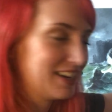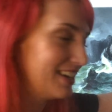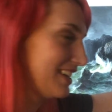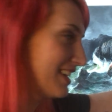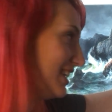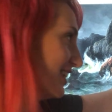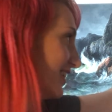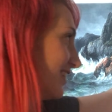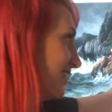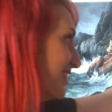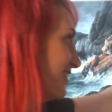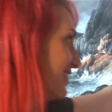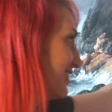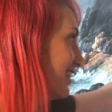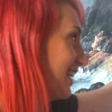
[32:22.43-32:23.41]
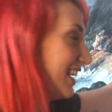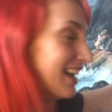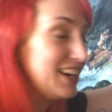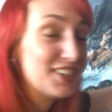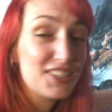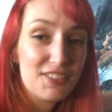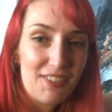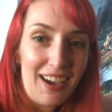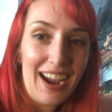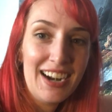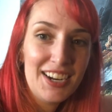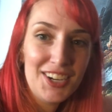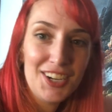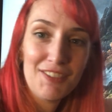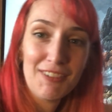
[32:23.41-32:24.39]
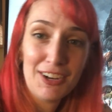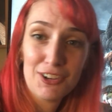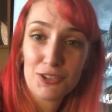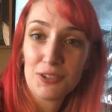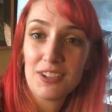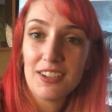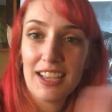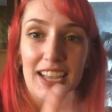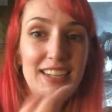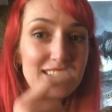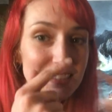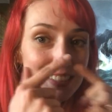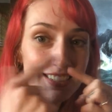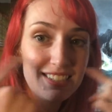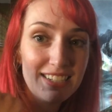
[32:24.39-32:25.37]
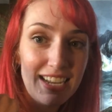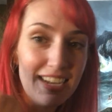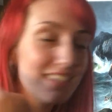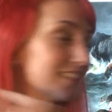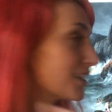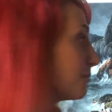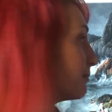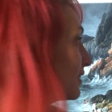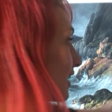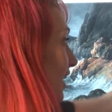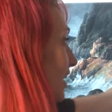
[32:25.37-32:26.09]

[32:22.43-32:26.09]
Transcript: on here is that a divine individual, hence the snakes coming